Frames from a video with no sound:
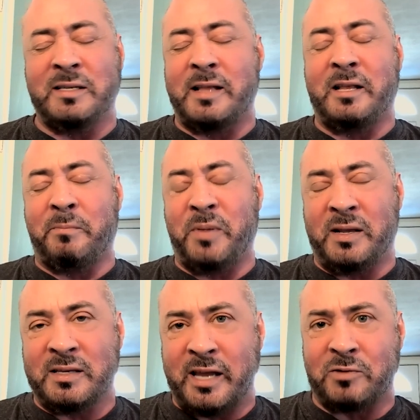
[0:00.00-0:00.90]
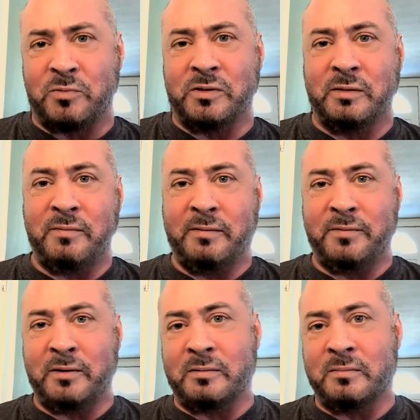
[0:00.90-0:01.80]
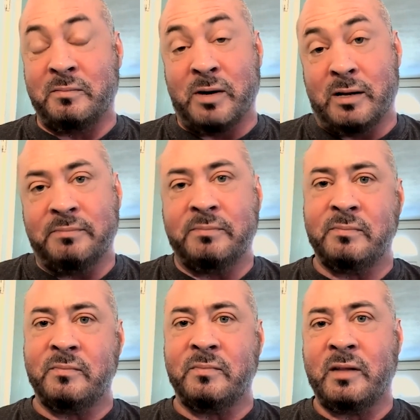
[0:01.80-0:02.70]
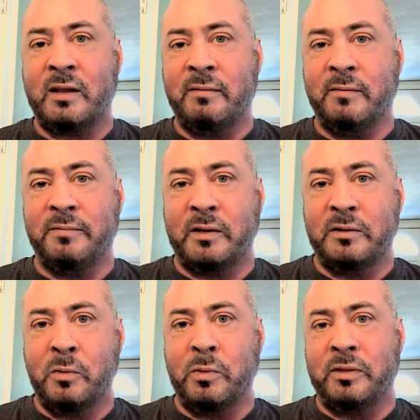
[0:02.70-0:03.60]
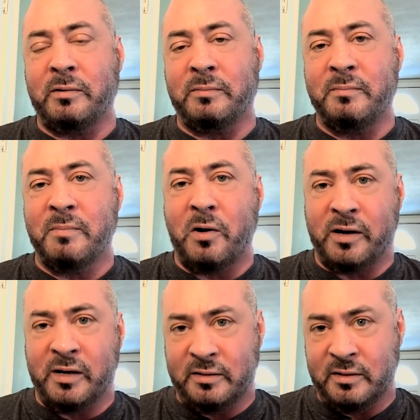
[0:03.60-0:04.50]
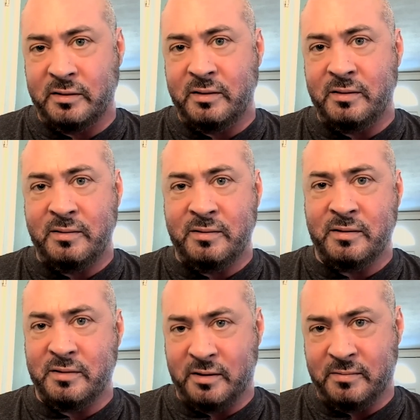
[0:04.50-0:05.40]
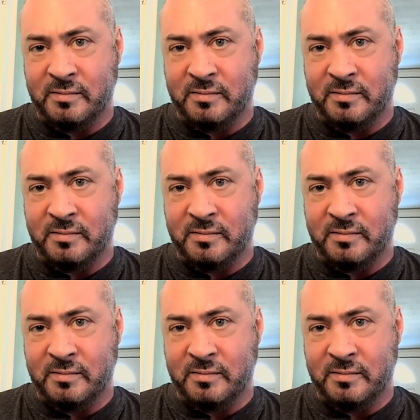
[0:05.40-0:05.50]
ended up being scheduled if, if they're, well, if they do what they're marketed to, to do.